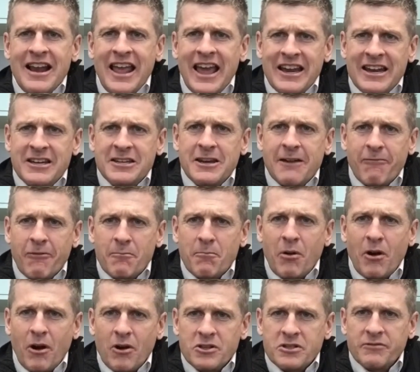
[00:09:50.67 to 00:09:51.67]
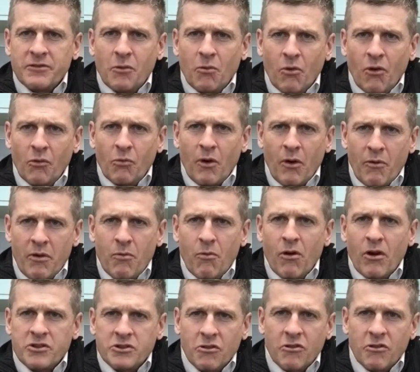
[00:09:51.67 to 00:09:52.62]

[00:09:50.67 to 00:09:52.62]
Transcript: and in different parts of the world where we work.